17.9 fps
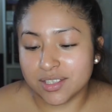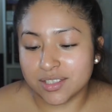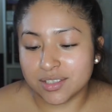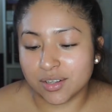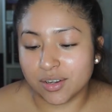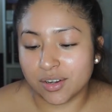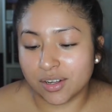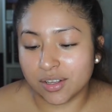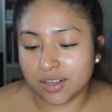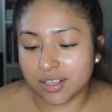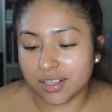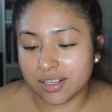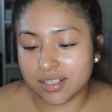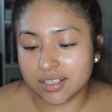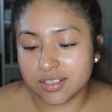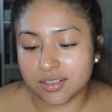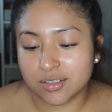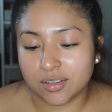so all it
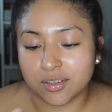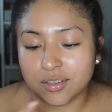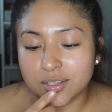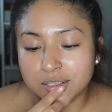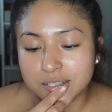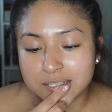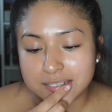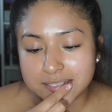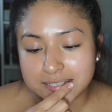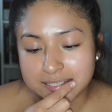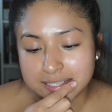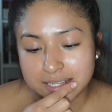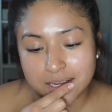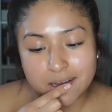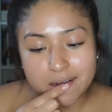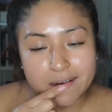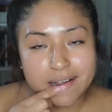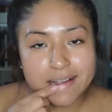is, you know, you just
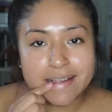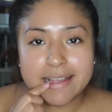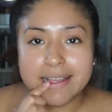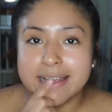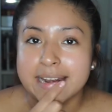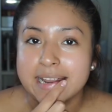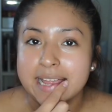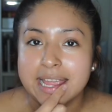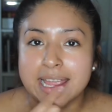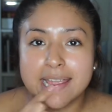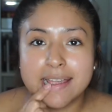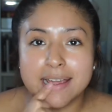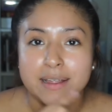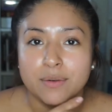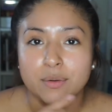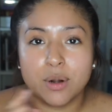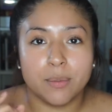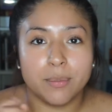go ahead
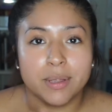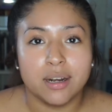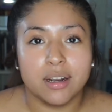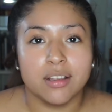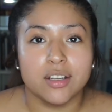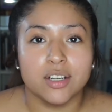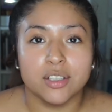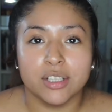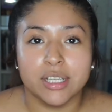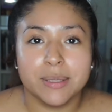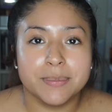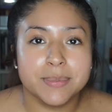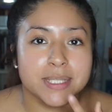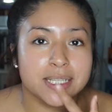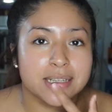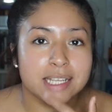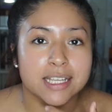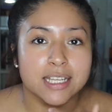and rub it on your
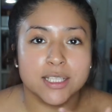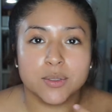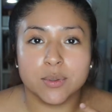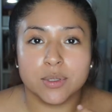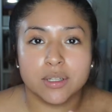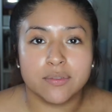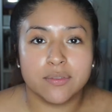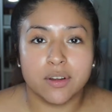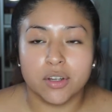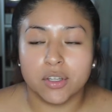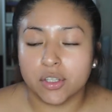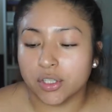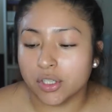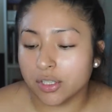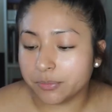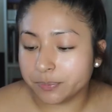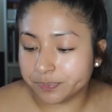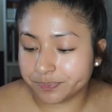lips, and it gets rid of all
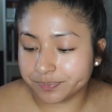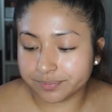your